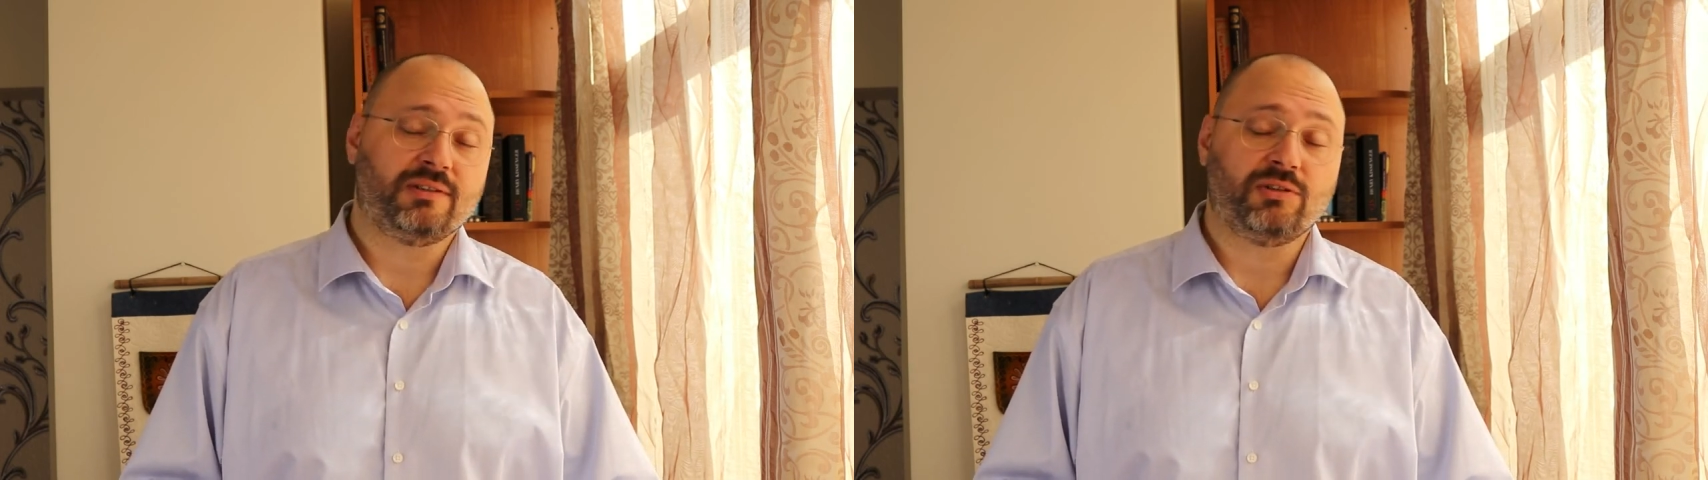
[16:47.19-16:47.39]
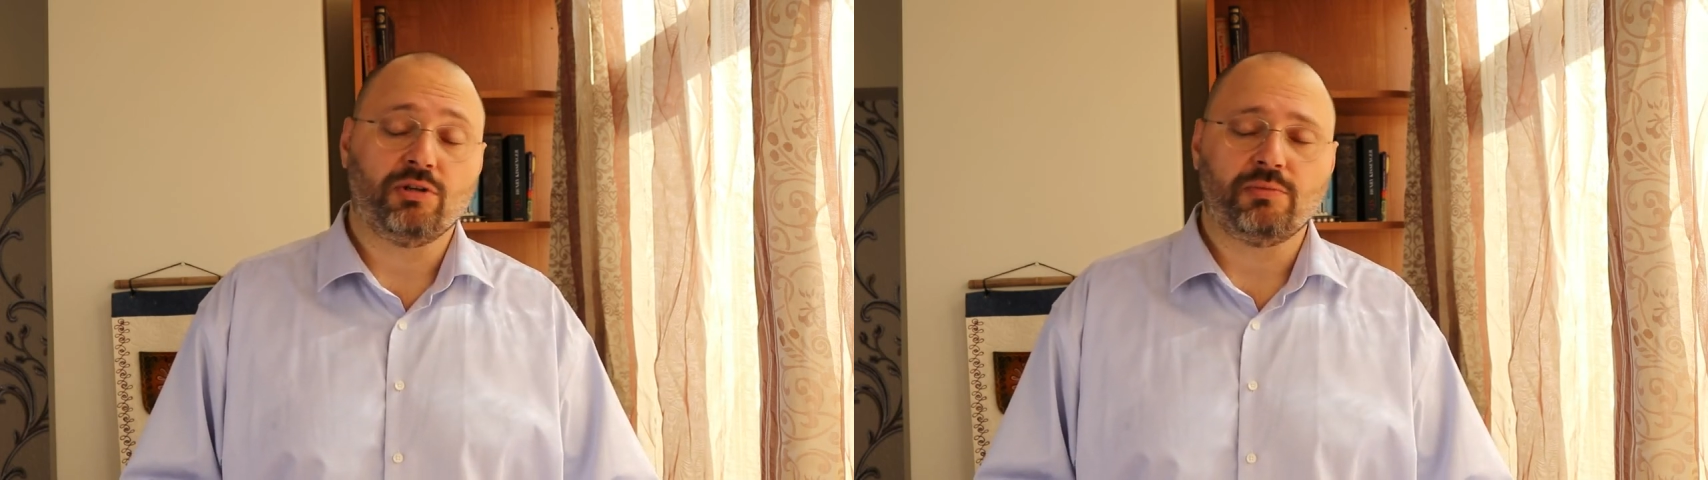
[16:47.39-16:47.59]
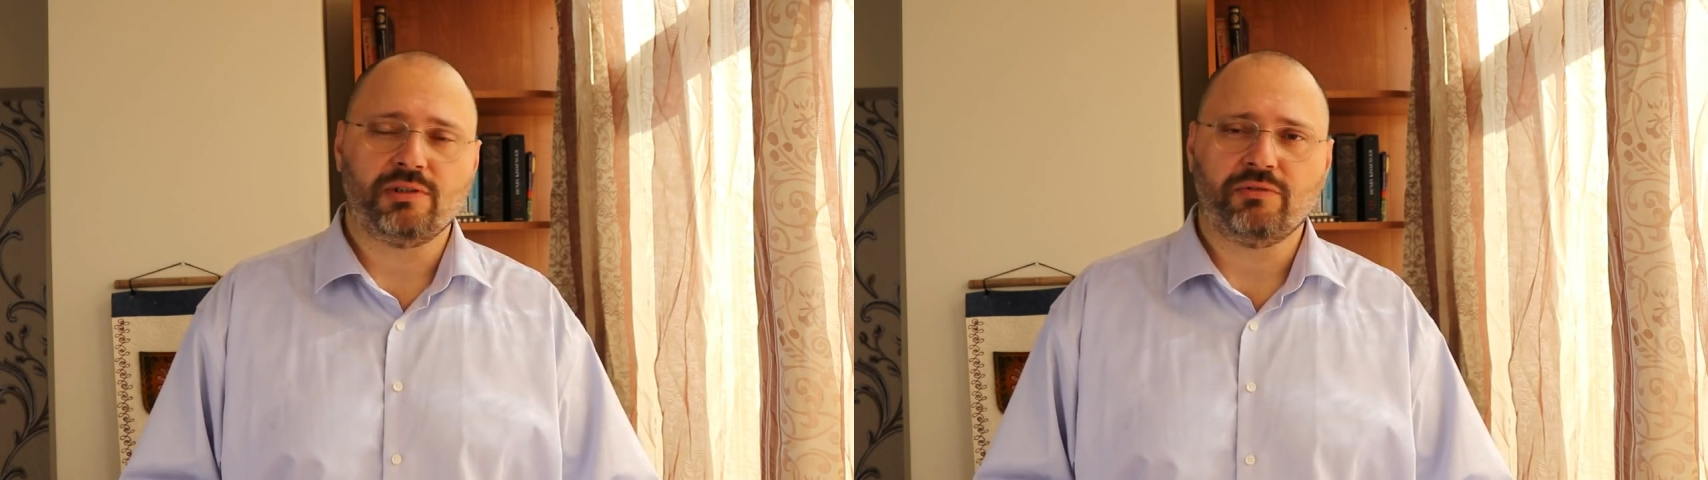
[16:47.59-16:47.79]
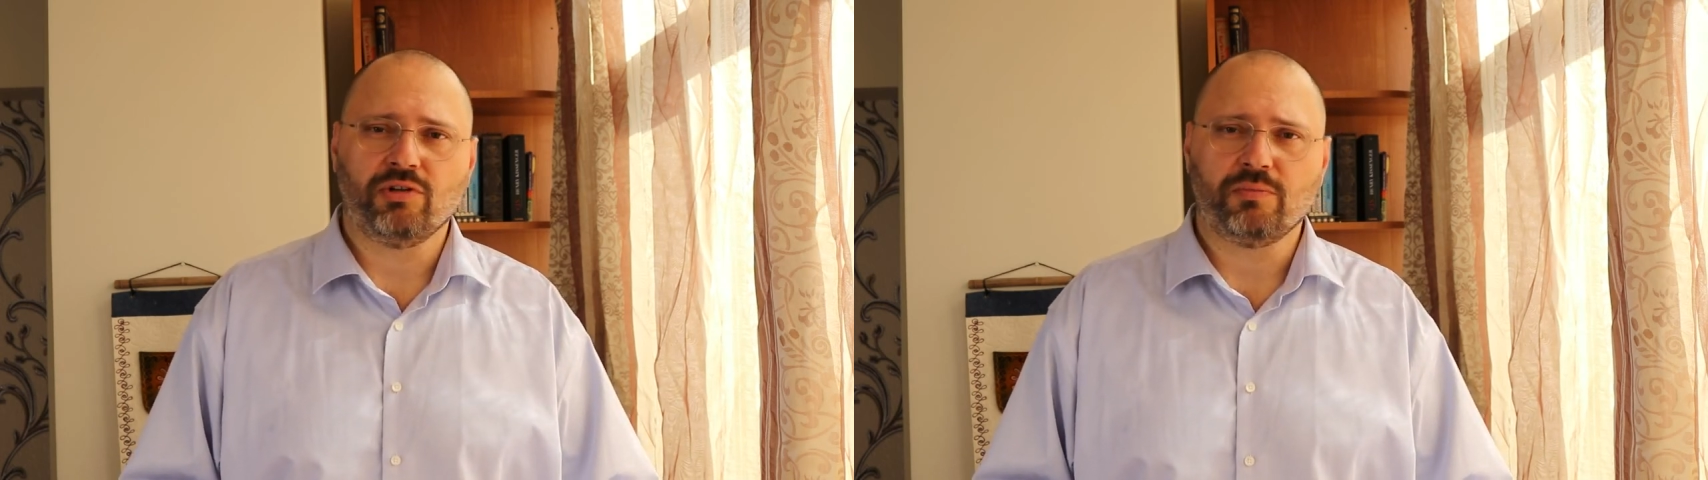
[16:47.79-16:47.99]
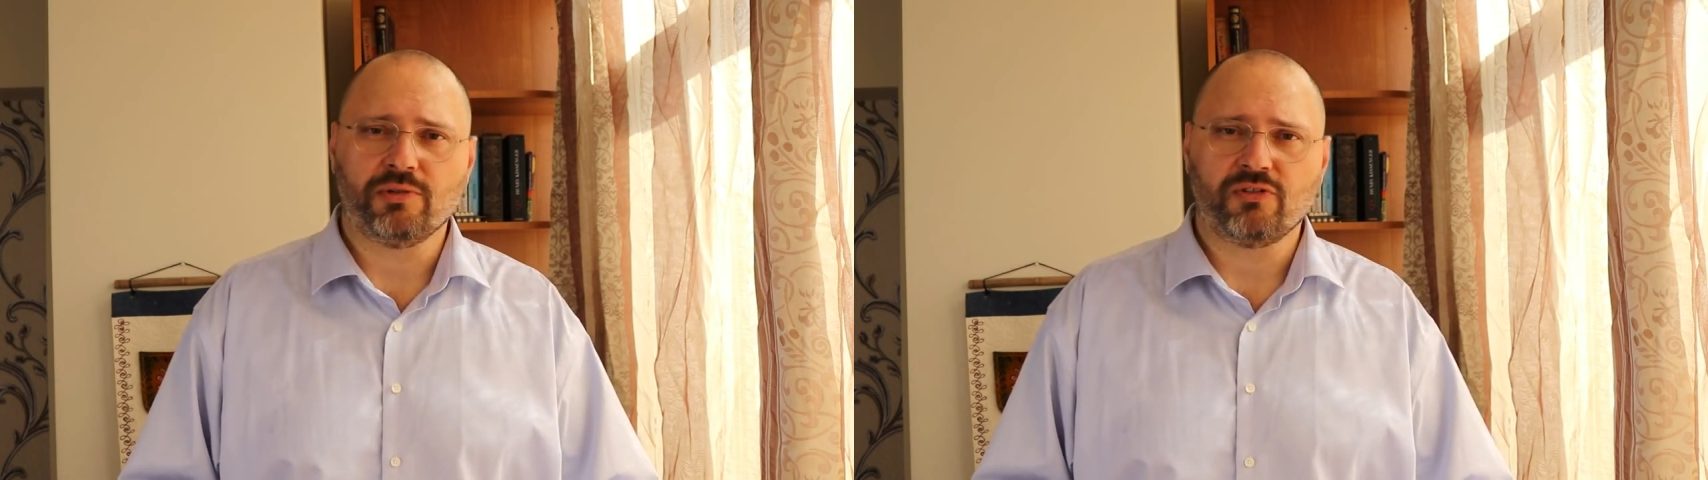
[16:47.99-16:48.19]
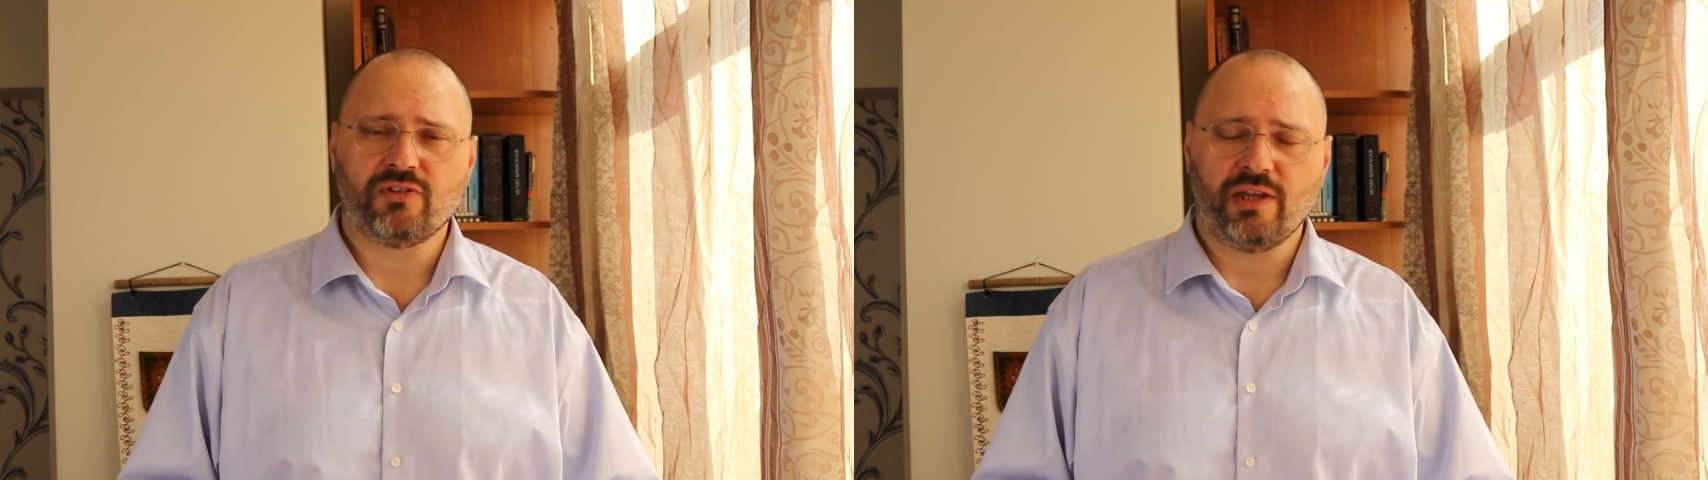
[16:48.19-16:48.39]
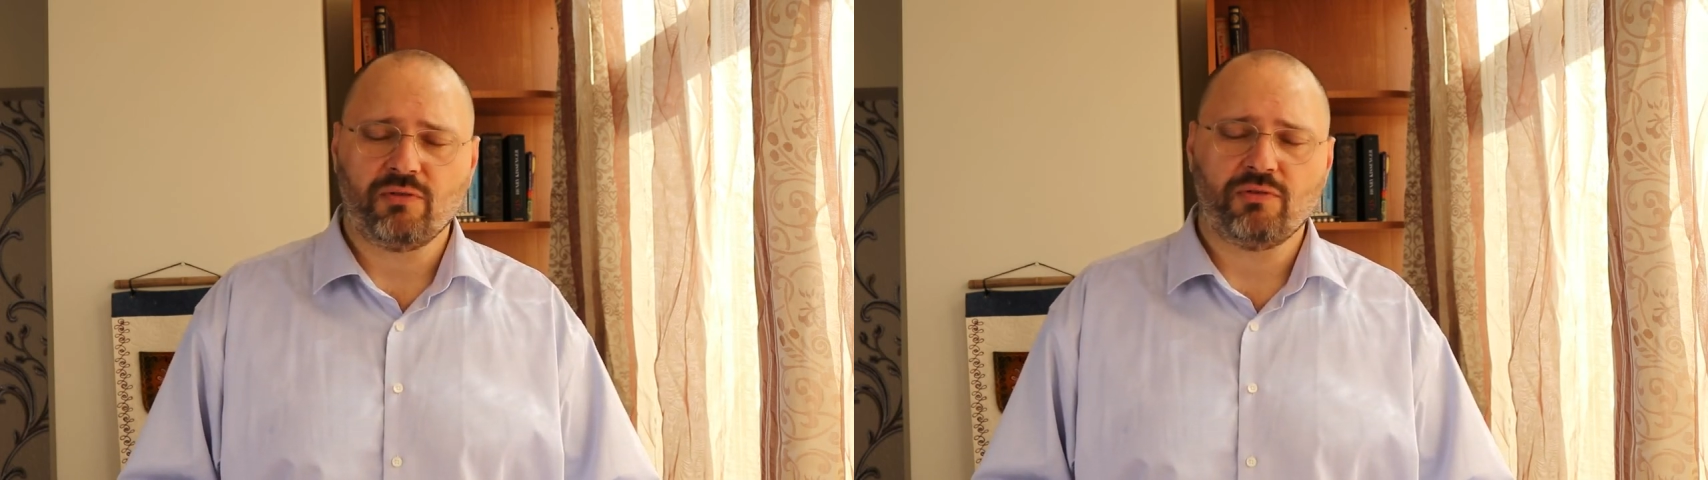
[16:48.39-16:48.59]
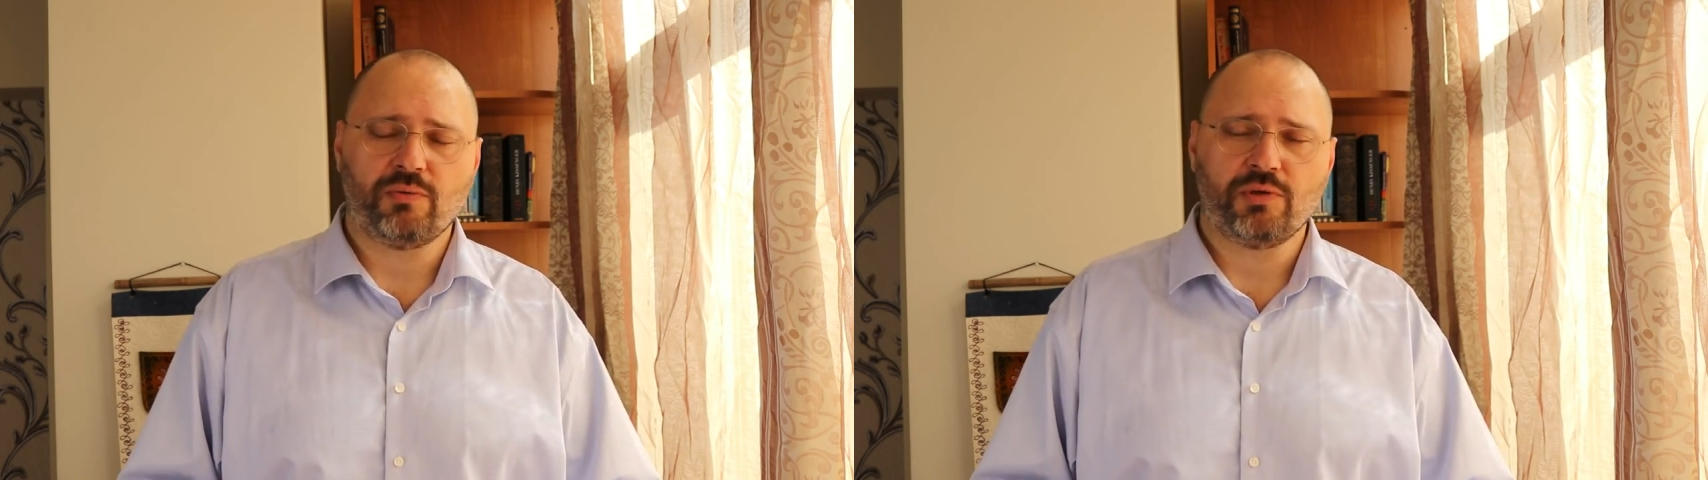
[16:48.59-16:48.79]
the global developments.
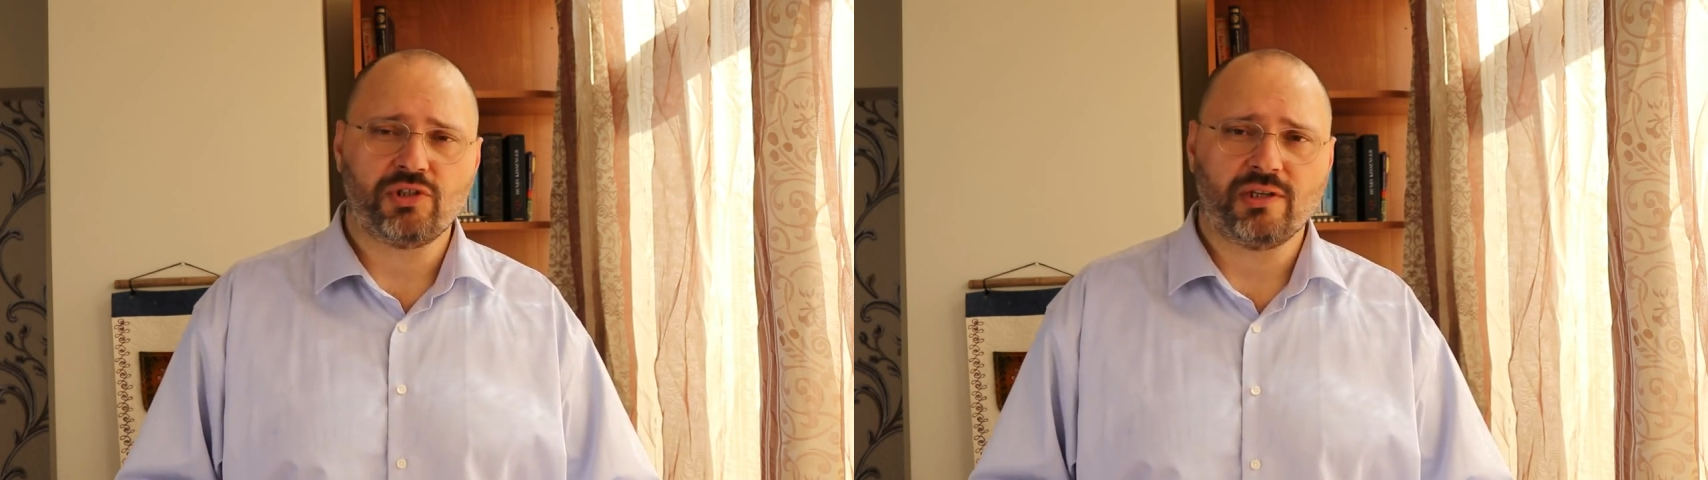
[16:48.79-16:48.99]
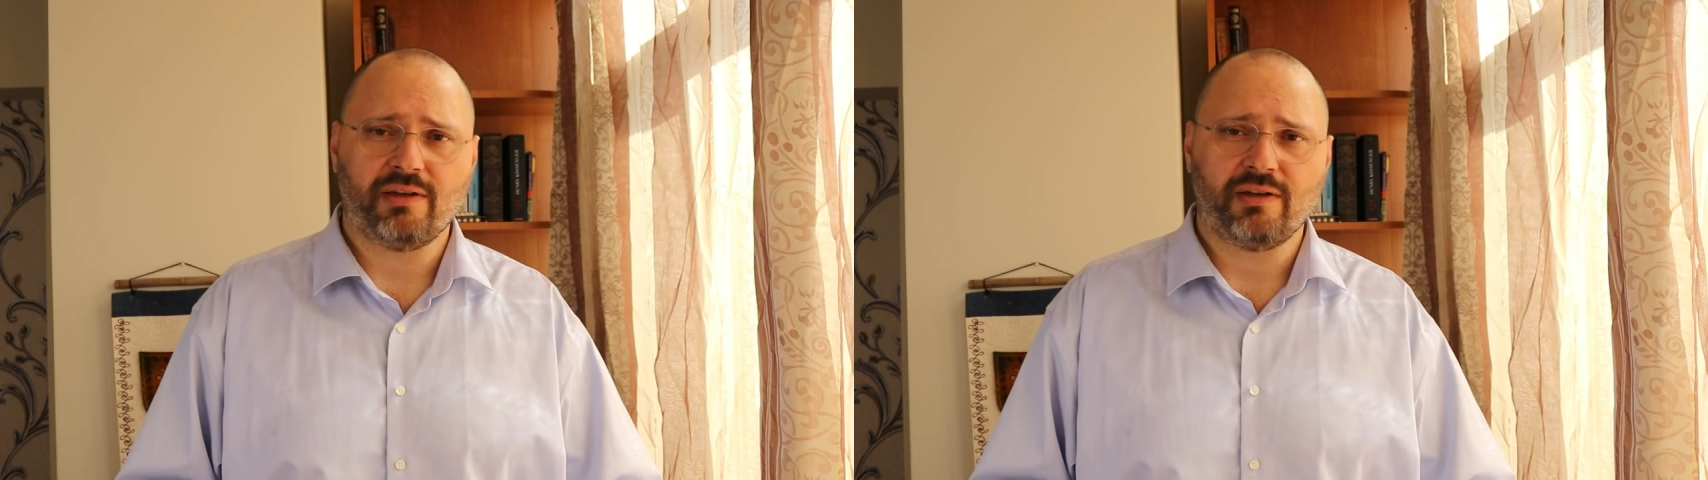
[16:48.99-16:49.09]
Thank you for watching.